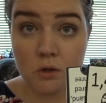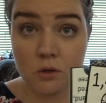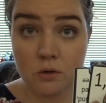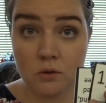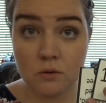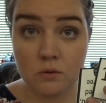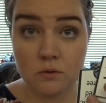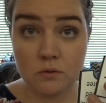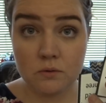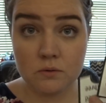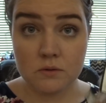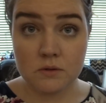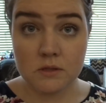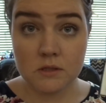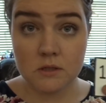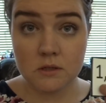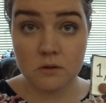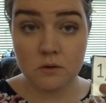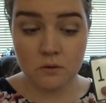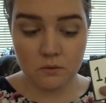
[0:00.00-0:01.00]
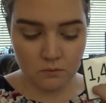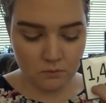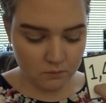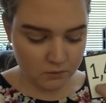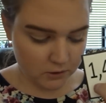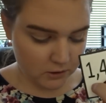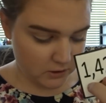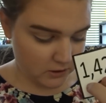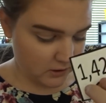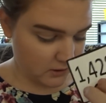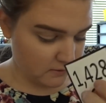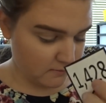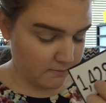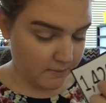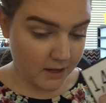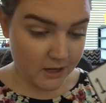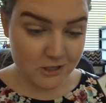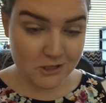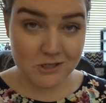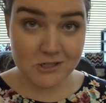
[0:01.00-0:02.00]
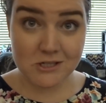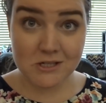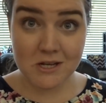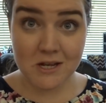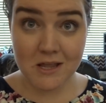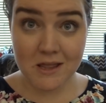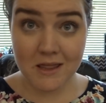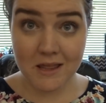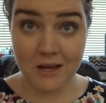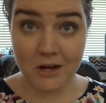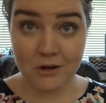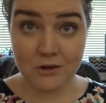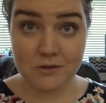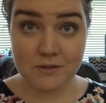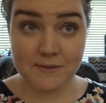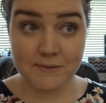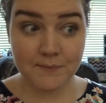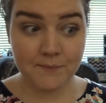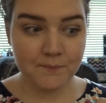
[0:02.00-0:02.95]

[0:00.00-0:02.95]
whose word matches theirs.